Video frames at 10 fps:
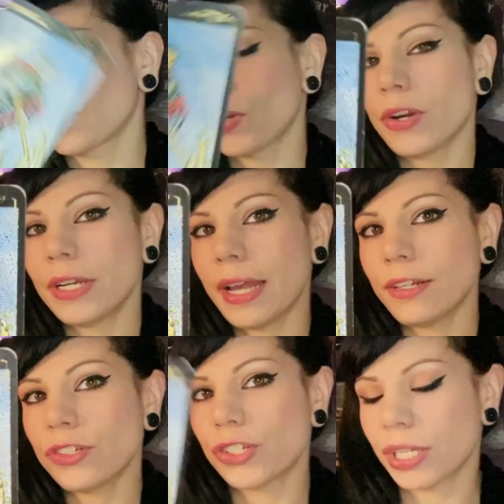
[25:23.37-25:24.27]
Current
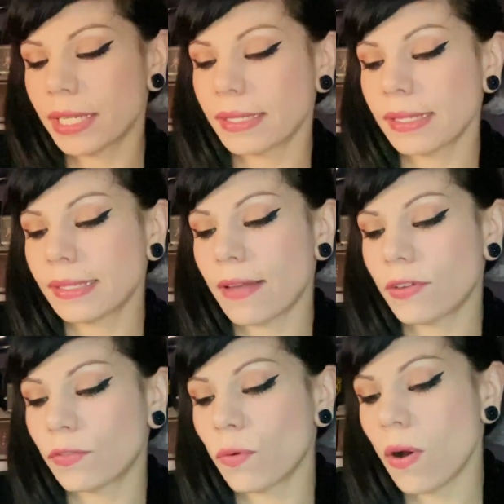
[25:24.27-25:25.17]
energy is the
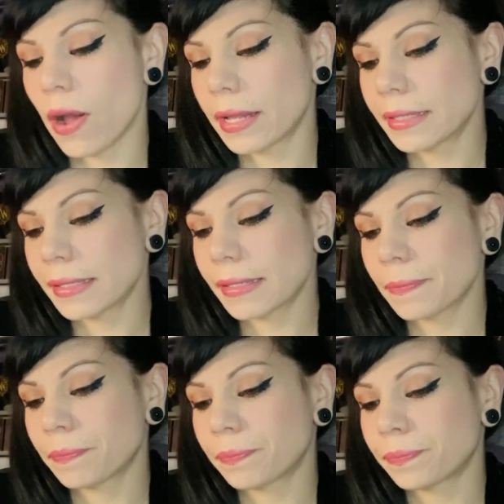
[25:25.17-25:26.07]
Seven of Wands.
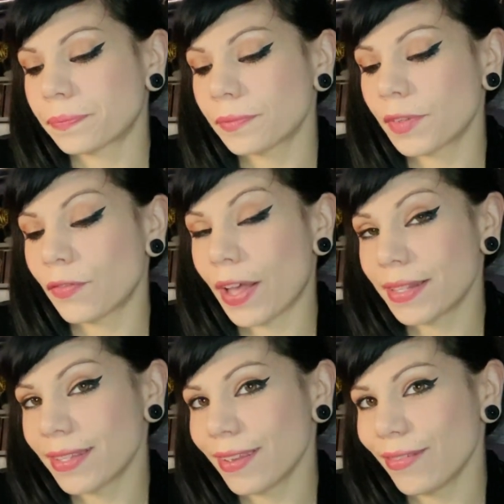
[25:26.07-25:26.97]

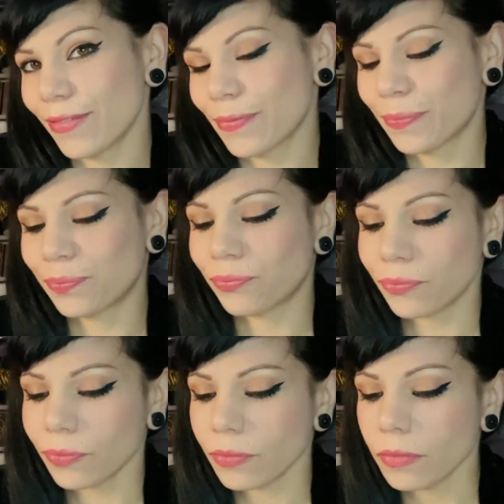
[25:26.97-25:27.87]
Defensive?
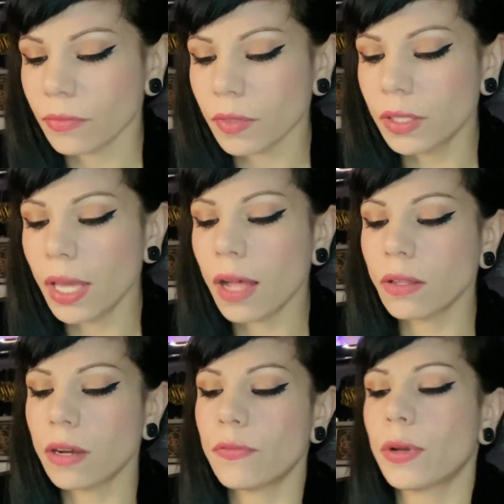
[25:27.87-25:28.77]
Yeah, a
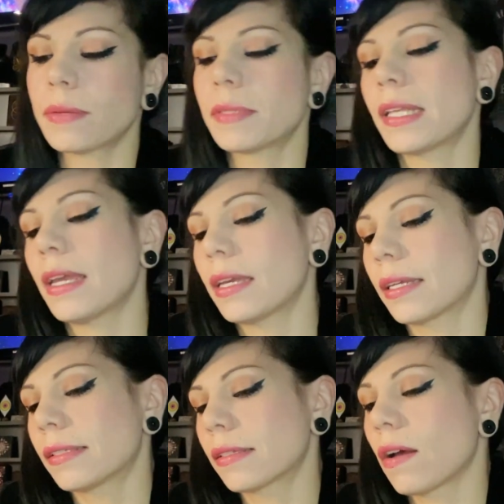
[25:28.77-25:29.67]
lot of what I'm saying
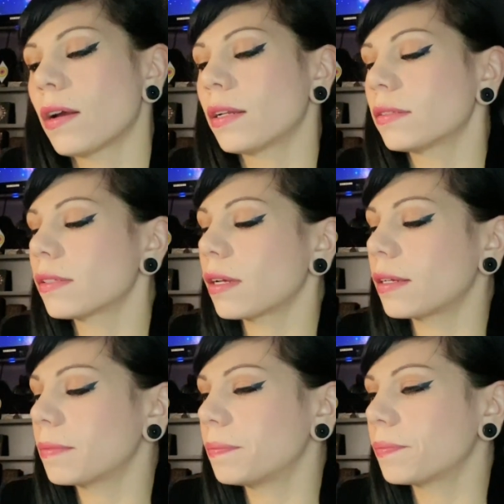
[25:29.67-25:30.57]
is not
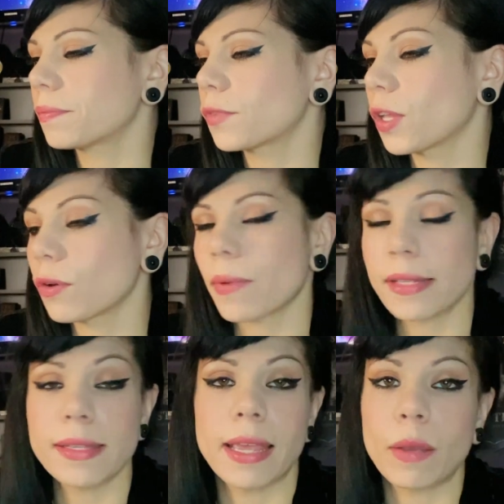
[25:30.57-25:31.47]
gonna
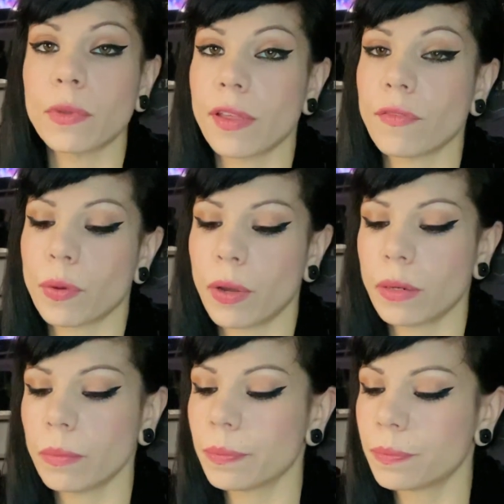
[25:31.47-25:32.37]
resonate with
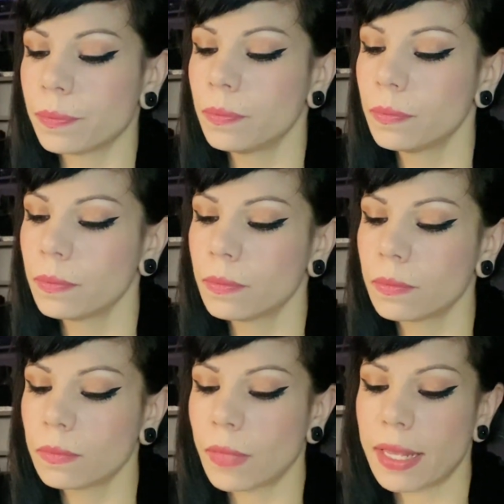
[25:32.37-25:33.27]
everyone.
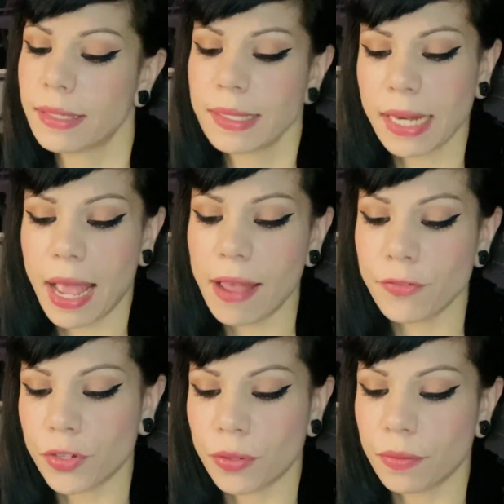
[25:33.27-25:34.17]
And it doesn't have to.